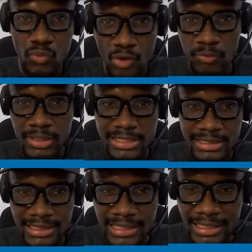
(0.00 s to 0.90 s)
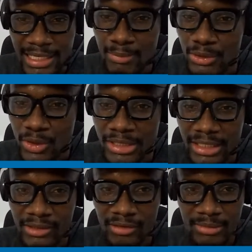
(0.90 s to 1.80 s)
WordPress, let me know in
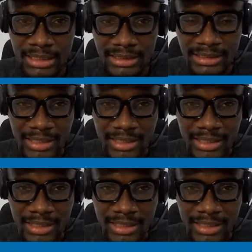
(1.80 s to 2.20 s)
the comment.